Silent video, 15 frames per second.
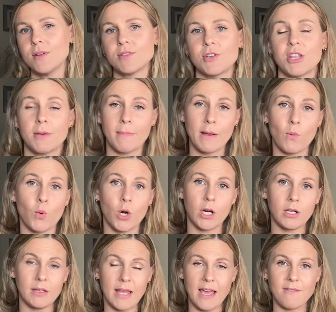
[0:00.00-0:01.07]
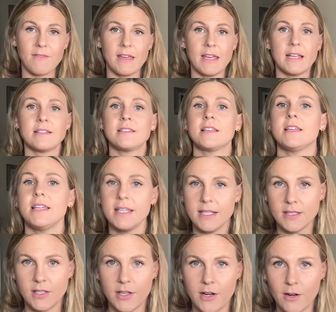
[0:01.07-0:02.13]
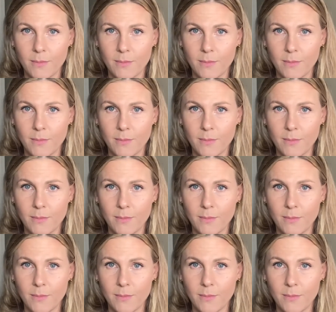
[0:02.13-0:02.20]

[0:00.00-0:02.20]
so that my work life is easier.